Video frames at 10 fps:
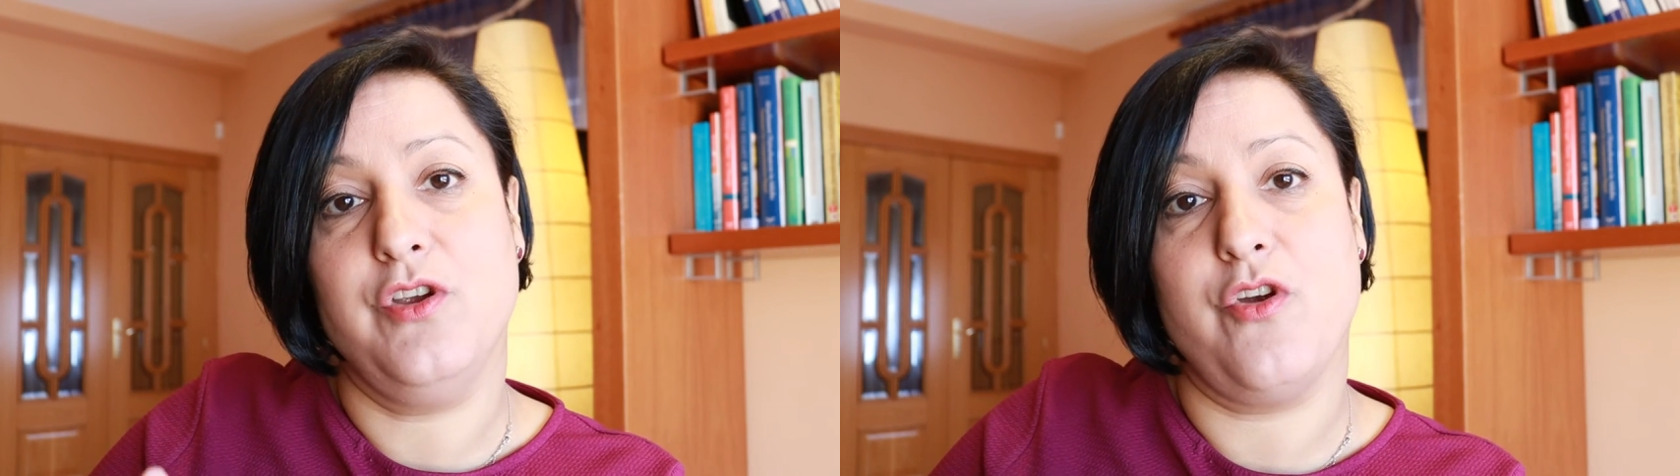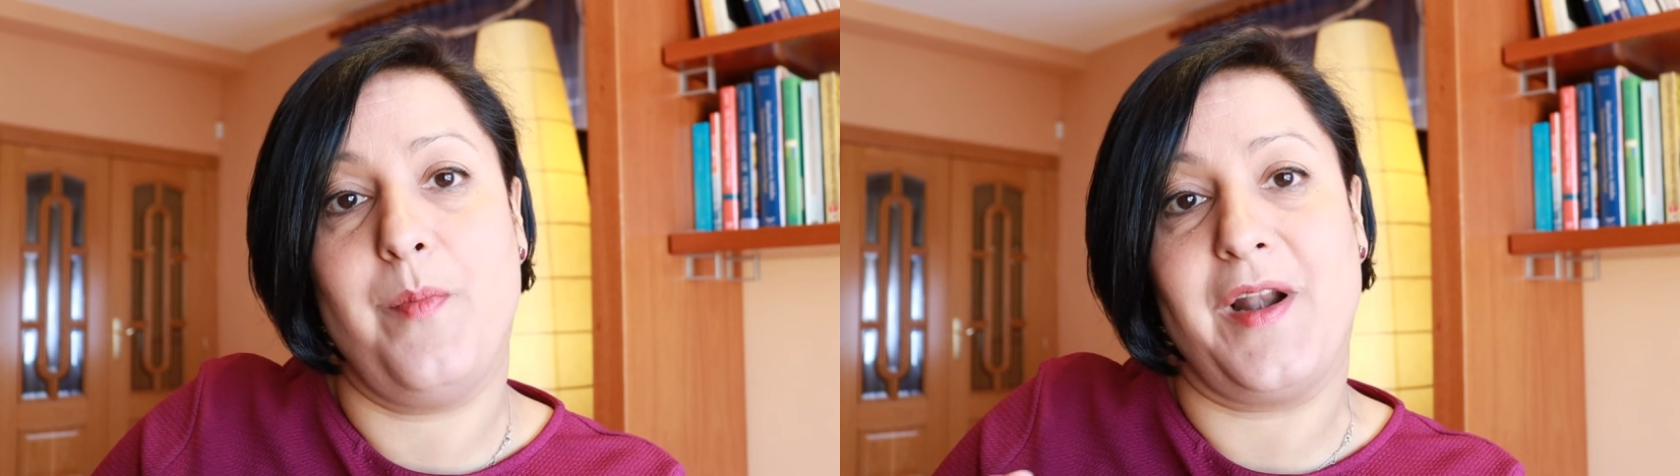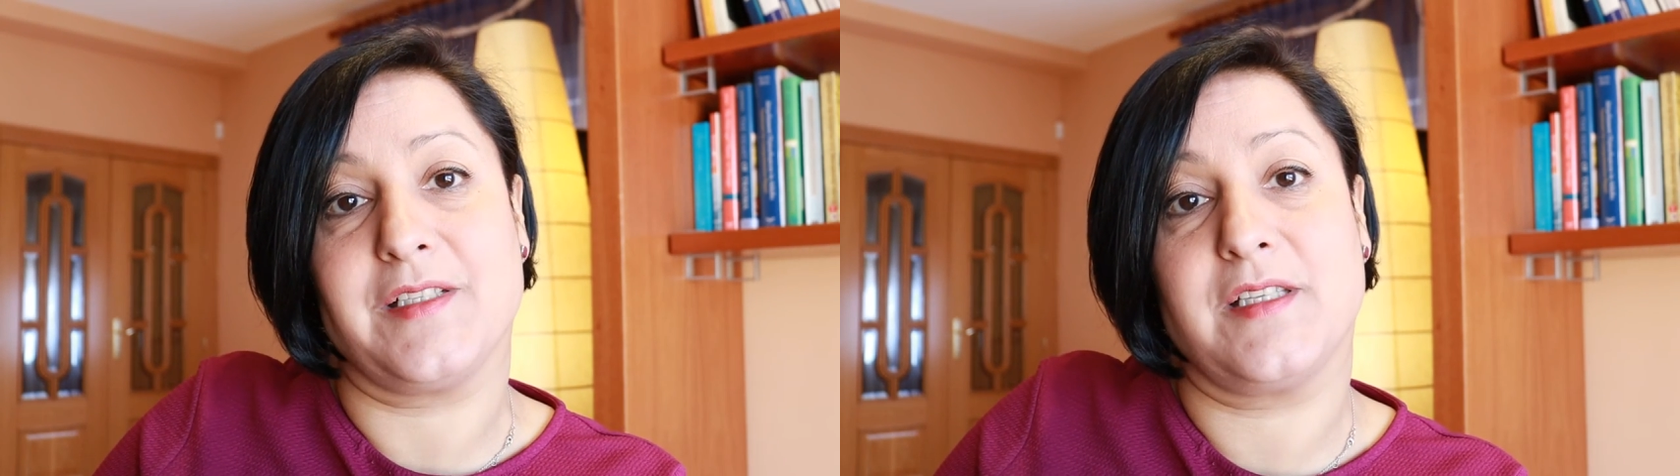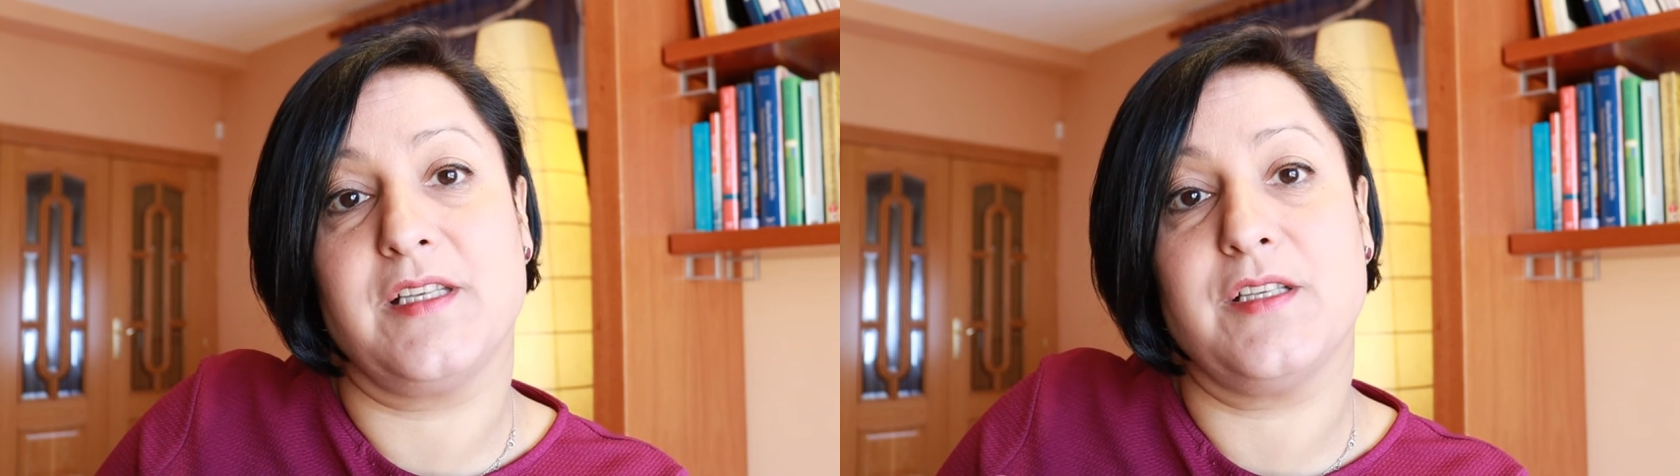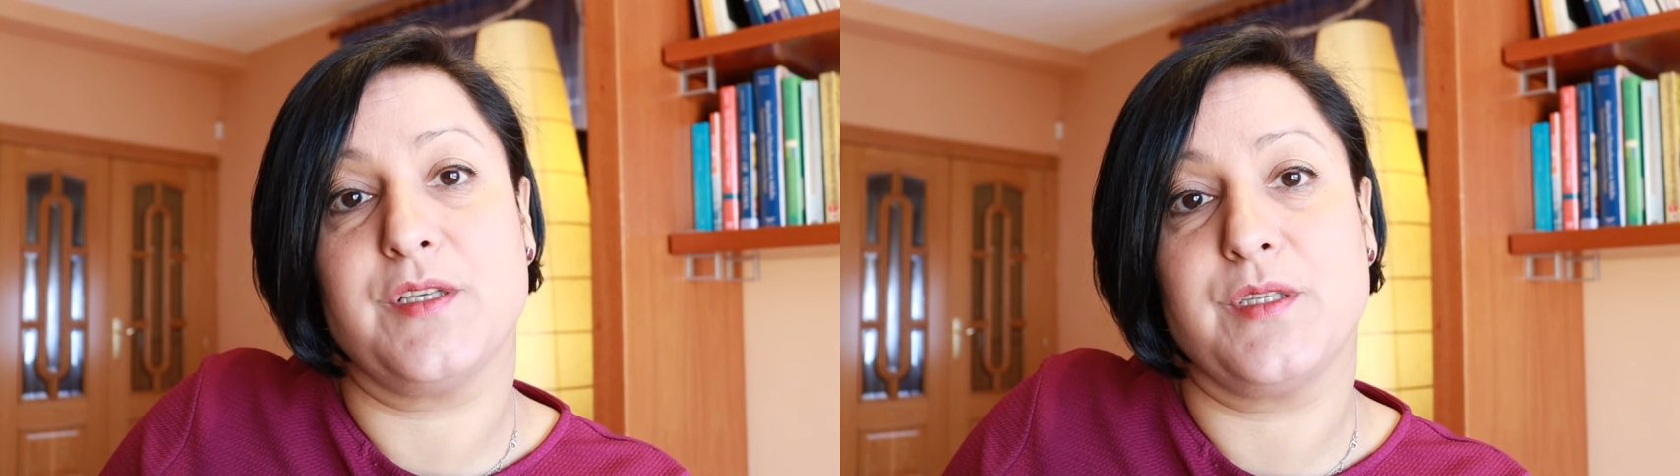
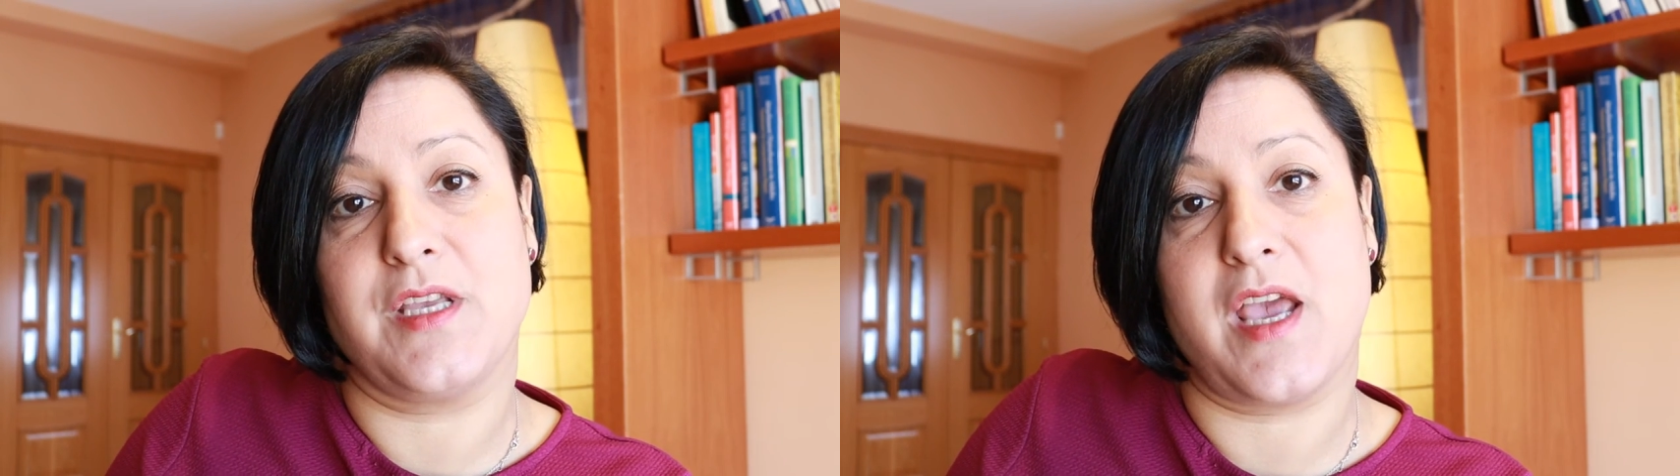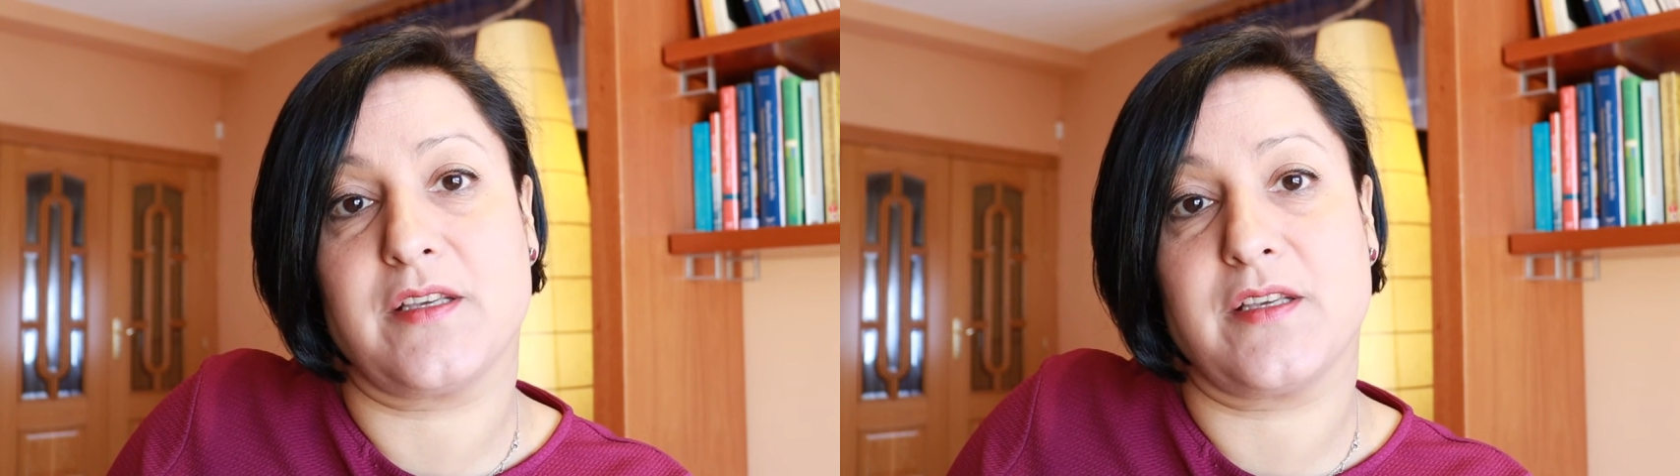neuroplasticity